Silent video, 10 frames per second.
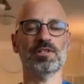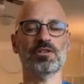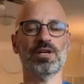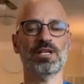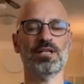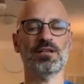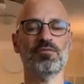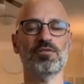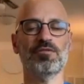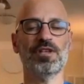Great. And
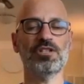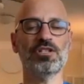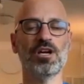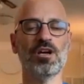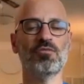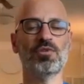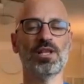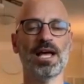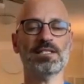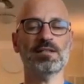when you finish,
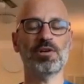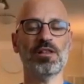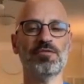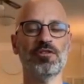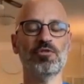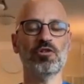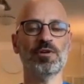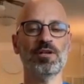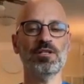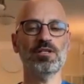relax the breath for a
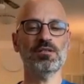moment.